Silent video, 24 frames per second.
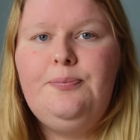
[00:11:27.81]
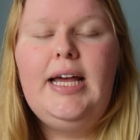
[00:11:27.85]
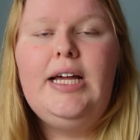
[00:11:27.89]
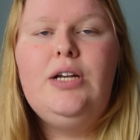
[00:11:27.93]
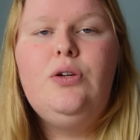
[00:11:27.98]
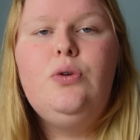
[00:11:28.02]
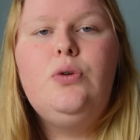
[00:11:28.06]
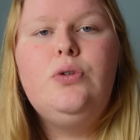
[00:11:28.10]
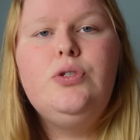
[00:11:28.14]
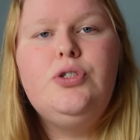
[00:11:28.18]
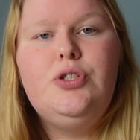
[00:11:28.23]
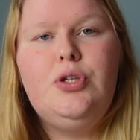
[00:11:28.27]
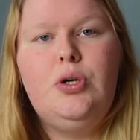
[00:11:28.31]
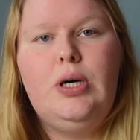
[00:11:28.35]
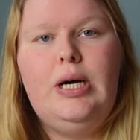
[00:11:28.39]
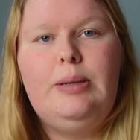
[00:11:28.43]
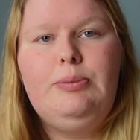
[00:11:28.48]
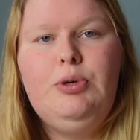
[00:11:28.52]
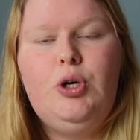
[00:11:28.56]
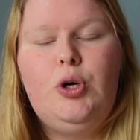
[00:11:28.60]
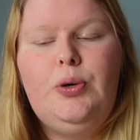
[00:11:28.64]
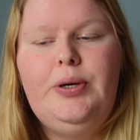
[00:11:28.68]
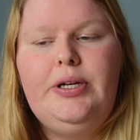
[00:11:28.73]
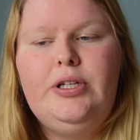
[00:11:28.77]
And also,
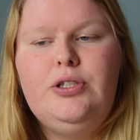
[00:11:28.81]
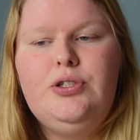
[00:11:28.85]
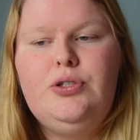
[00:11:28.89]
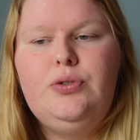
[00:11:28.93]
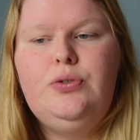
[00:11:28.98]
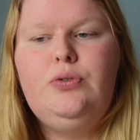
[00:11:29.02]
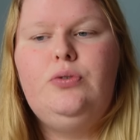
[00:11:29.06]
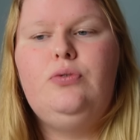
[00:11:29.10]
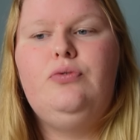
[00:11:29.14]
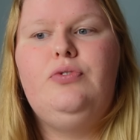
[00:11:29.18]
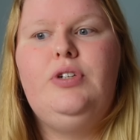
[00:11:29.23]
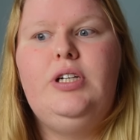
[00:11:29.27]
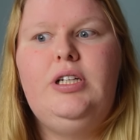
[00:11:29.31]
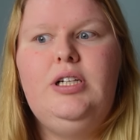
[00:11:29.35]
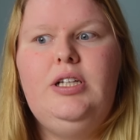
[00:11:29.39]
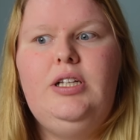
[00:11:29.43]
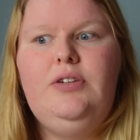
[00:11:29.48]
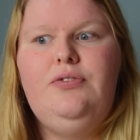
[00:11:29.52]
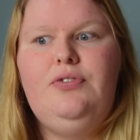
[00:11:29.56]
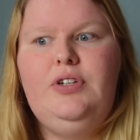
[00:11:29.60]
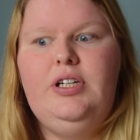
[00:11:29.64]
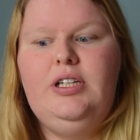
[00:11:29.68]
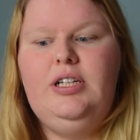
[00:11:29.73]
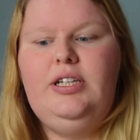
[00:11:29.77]
I'm going to really,
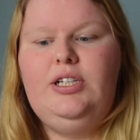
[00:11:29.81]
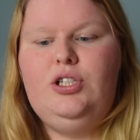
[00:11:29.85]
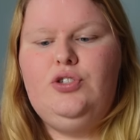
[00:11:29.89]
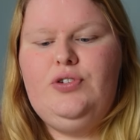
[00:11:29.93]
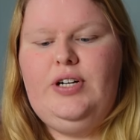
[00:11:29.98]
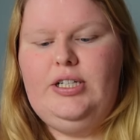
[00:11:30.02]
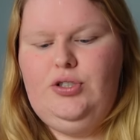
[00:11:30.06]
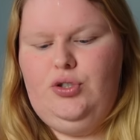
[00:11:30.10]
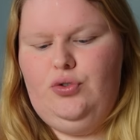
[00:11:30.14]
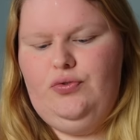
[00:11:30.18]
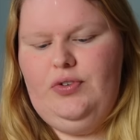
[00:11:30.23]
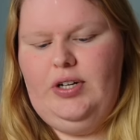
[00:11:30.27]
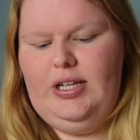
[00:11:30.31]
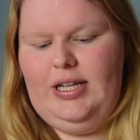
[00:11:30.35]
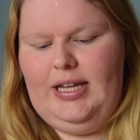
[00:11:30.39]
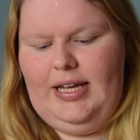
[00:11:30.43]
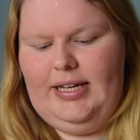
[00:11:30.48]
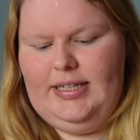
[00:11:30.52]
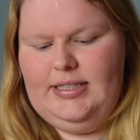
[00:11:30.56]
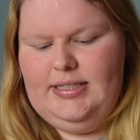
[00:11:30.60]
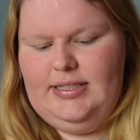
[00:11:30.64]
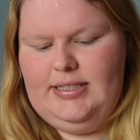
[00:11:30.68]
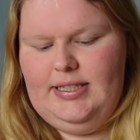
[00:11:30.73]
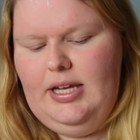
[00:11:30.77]
really try to
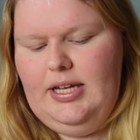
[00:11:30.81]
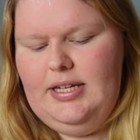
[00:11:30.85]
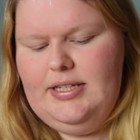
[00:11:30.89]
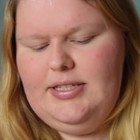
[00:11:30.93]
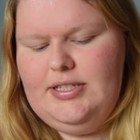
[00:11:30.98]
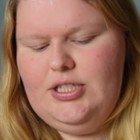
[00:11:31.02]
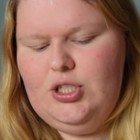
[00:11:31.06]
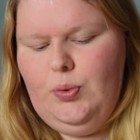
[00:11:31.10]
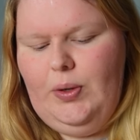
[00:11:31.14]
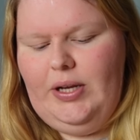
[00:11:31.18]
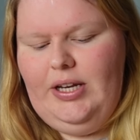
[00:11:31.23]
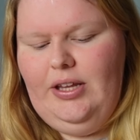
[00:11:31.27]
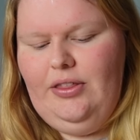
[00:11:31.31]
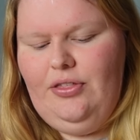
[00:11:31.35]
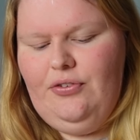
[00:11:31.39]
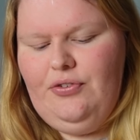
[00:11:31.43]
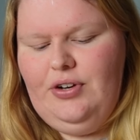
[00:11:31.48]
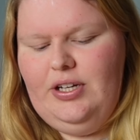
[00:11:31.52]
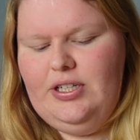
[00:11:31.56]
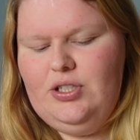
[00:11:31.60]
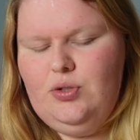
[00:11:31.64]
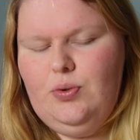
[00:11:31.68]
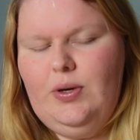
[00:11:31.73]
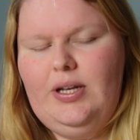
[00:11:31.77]
relax. It's
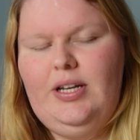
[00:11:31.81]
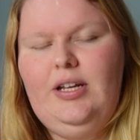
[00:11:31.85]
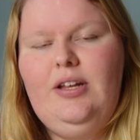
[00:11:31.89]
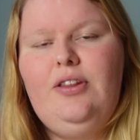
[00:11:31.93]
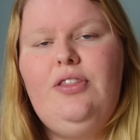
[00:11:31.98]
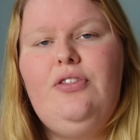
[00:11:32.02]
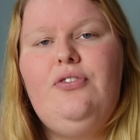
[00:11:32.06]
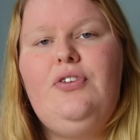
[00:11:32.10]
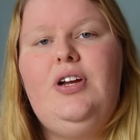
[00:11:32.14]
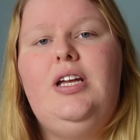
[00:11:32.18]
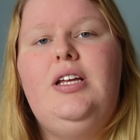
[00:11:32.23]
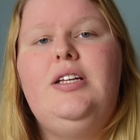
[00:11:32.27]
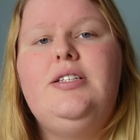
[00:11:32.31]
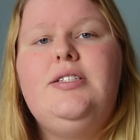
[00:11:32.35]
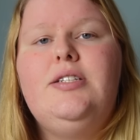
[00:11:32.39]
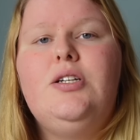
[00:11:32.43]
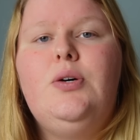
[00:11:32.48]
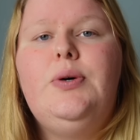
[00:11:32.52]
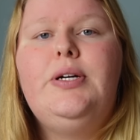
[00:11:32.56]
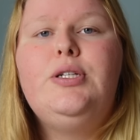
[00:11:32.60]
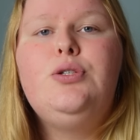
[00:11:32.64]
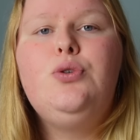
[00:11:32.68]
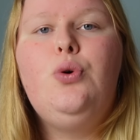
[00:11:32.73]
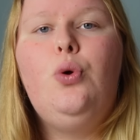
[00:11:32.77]
twenty-three twenty-three,
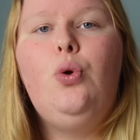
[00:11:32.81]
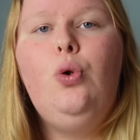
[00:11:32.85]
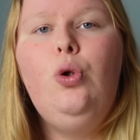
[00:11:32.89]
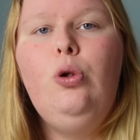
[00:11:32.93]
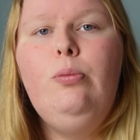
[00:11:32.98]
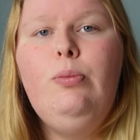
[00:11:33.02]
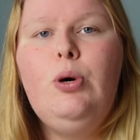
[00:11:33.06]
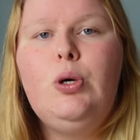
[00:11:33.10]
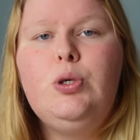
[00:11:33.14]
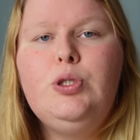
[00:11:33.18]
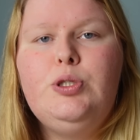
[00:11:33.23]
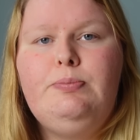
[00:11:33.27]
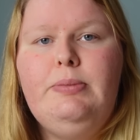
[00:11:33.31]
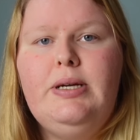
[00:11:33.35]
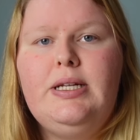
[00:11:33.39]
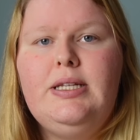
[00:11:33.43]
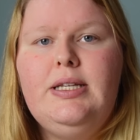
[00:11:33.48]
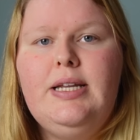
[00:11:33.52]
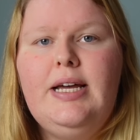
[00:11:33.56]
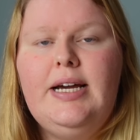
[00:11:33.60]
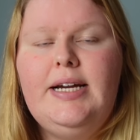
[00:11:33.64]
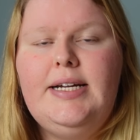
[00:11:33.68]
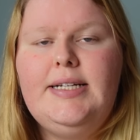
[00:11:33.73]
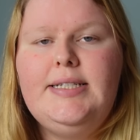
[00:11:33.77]
so it's almost
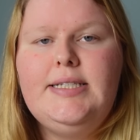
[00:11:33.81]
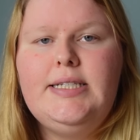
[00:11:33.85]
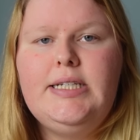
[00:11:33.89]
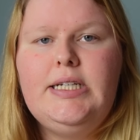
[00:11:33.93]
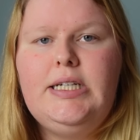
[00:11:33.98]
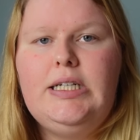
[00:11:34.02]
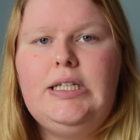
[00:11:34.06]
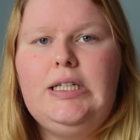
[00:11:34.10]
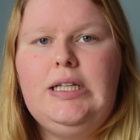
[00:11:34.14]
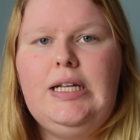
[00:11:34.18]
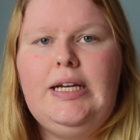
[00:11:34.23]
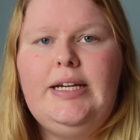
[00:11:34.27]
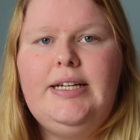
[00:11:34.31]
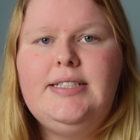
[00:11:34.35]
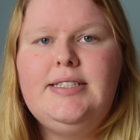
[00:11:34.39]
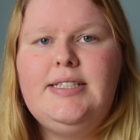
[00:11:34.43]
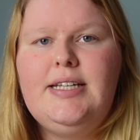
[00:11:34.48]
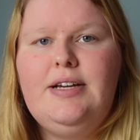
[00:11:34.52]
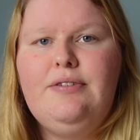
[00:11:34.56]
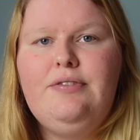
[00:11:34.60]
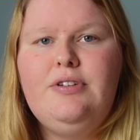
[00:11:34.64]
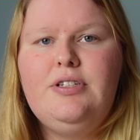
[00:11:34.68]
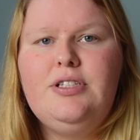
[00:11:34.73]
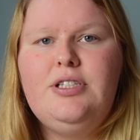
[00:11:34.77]
midnight in like
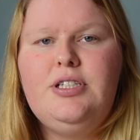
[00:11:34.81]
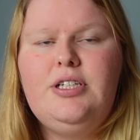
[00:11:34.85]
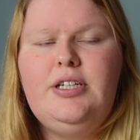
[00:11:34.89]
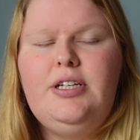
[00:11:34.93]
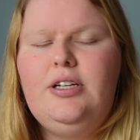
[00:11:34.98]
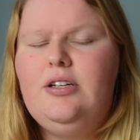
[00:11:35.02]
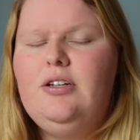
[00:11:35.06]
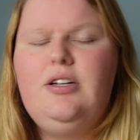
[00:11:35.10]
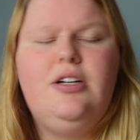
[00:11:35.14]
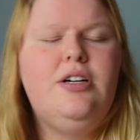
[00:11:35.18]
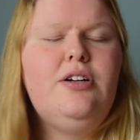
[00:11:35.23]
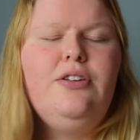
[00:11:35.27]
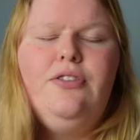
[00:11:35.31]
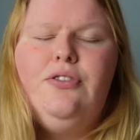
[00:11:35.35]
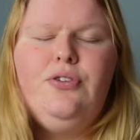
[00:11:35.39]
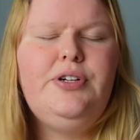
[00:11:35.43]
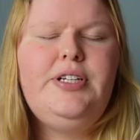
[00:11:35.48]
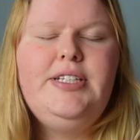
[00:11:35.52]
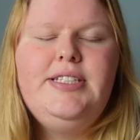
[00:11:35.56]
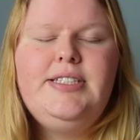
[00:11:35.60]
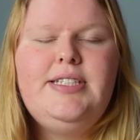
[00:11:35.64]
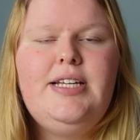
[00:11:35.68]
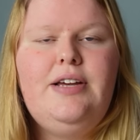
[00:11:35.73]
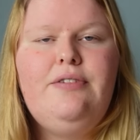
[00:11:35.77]
seventy, uh,
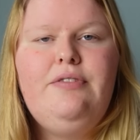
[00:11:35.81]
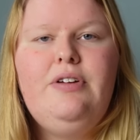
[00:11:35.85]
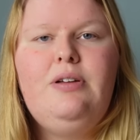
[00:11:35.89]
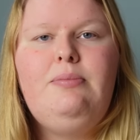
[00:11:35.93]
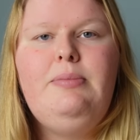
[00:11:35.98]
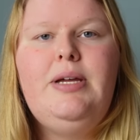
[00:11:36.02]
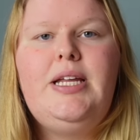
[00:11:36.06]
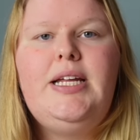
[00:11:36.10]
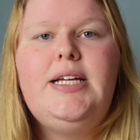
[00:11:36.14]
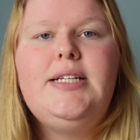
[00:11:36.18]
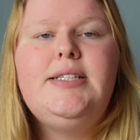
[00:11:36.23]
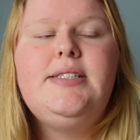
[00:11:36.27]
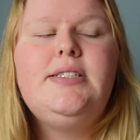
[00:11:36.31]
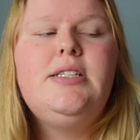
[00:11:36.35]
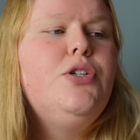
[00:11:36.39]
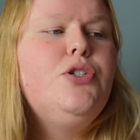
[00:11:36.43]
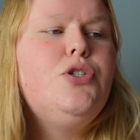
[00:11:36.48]
thirty-seven minutes.